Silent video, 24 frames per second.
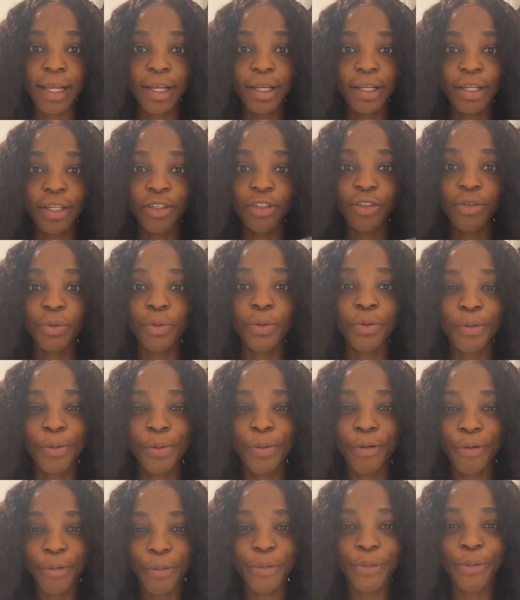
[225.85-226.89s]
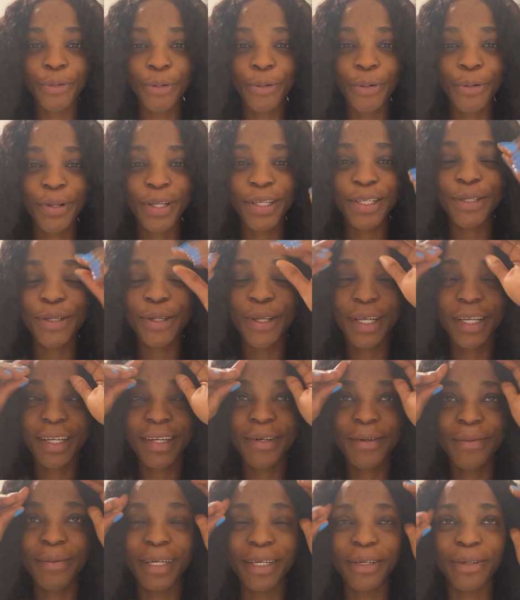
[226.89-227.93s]
you oh
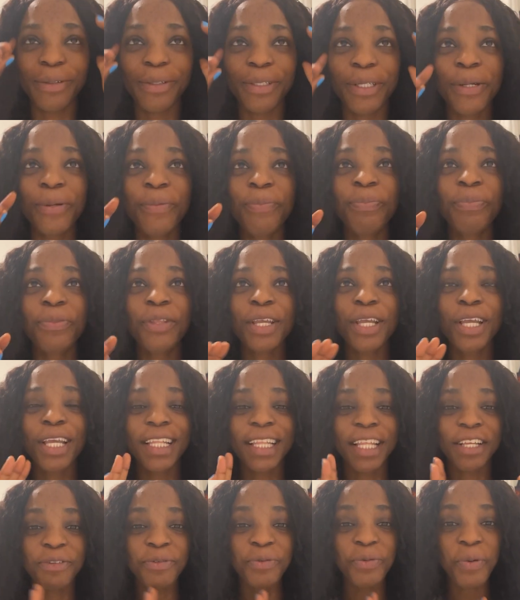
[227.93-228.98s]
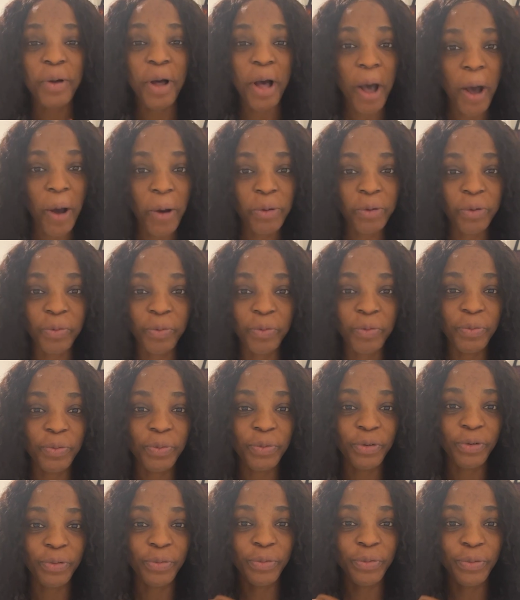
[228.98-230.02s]
my god, there's no how you
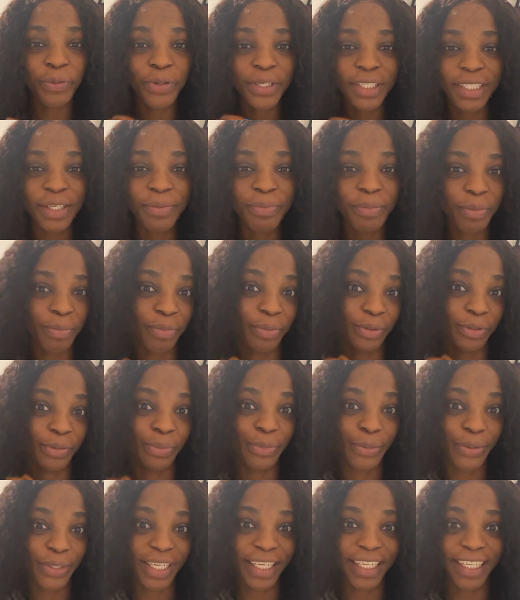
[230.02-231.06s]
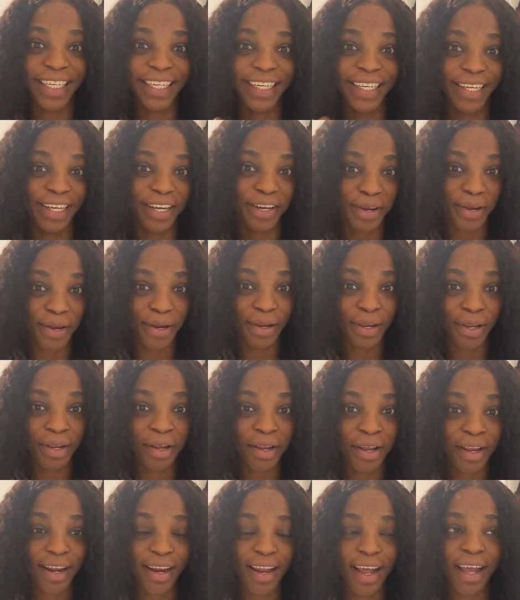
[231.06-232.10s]
won't see people smoking in a day.
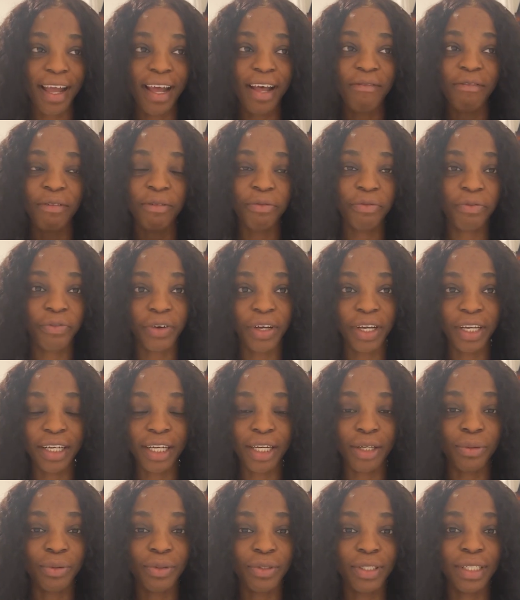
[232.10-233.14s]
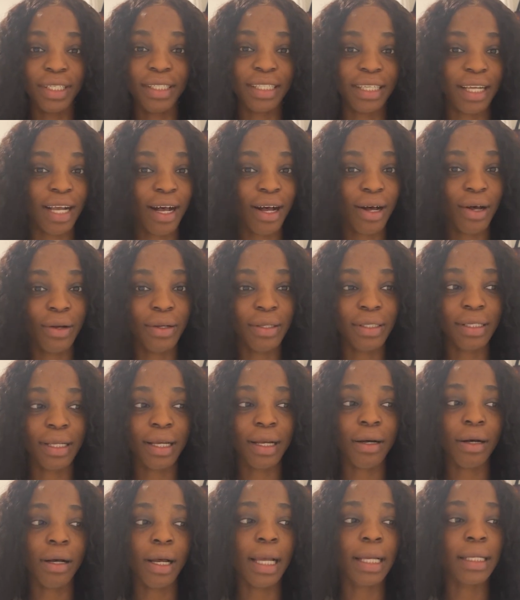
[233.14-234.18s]
I have a friend, I go to his house,
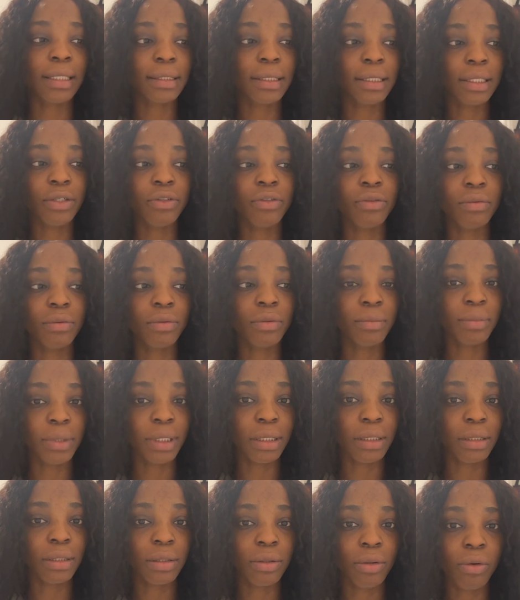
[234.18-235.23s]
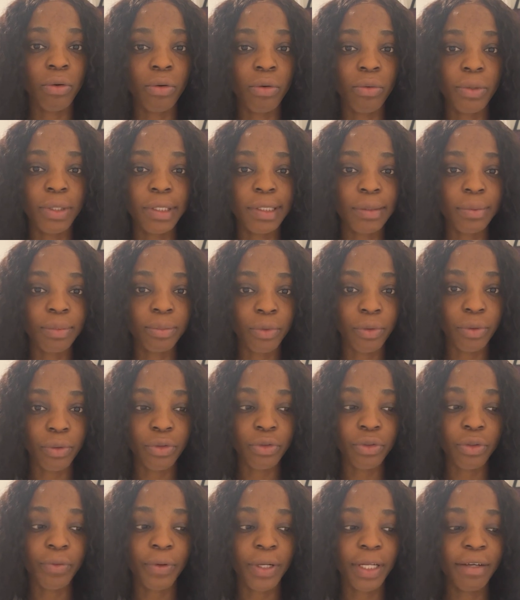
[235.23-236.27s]
I see his roommates, they always smoke.
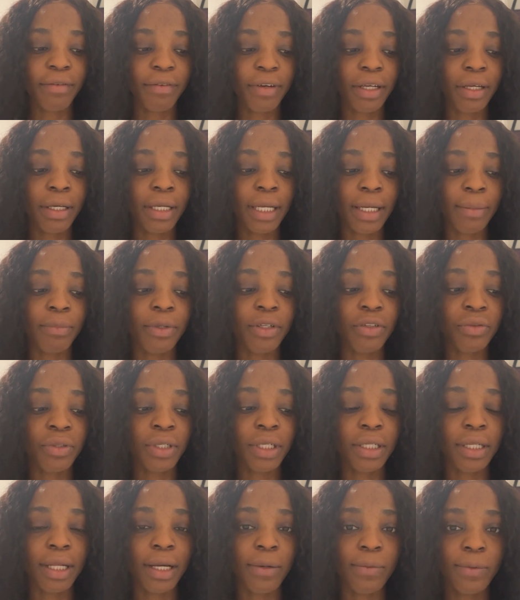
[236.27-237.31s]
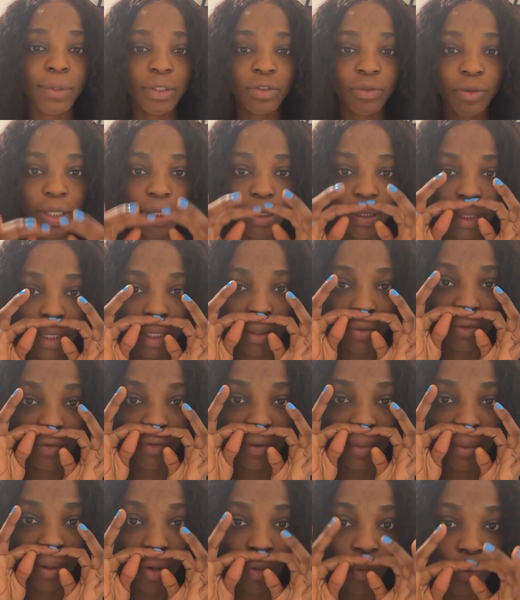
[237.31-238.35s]
So whenever I'm entering, I always try to like cover
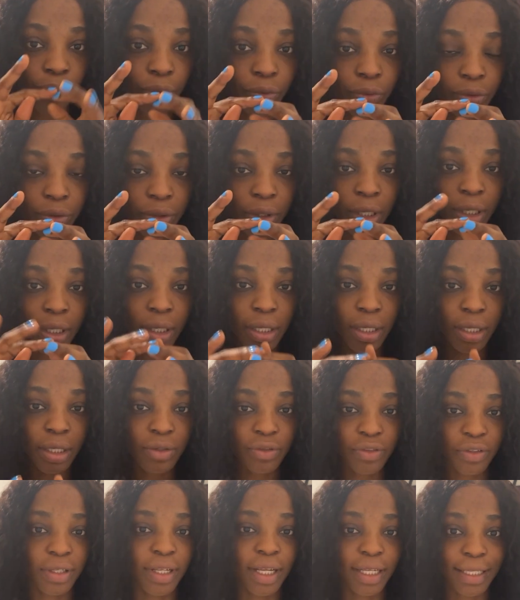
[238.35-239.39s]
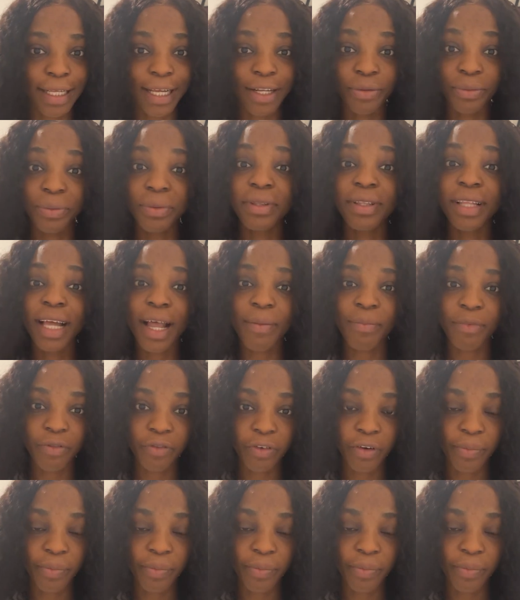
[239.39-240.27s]
my nose so that I don't die before